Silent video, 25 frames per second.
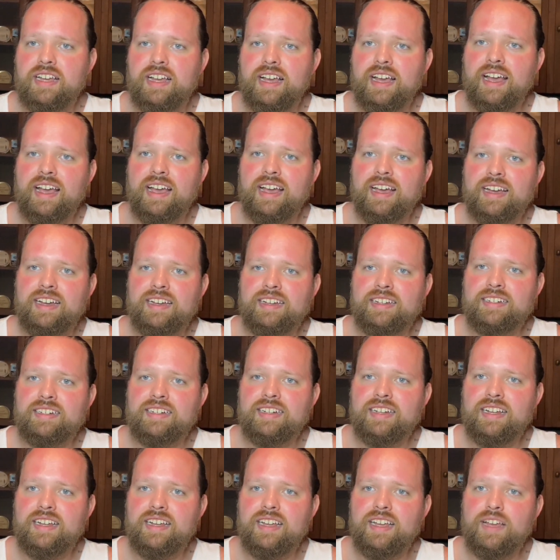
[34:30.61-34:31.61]

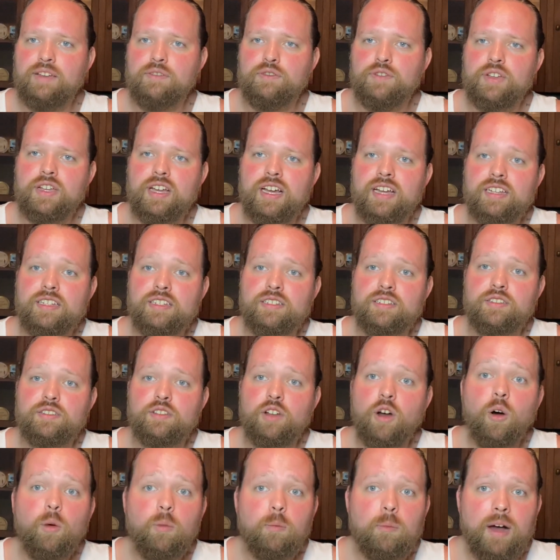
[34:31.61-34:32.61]
And if you guys
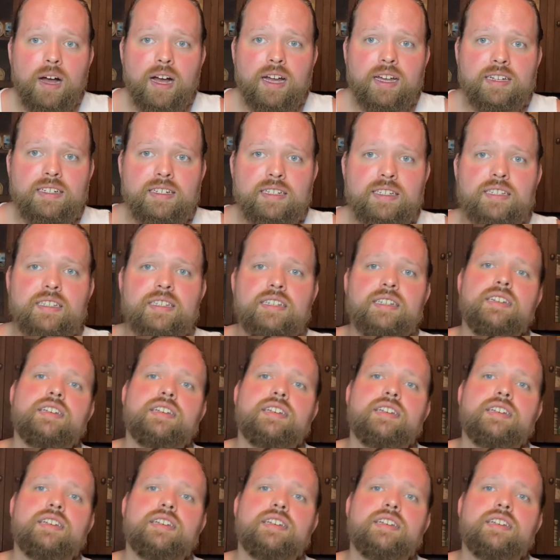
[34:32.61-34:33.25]
don't mind,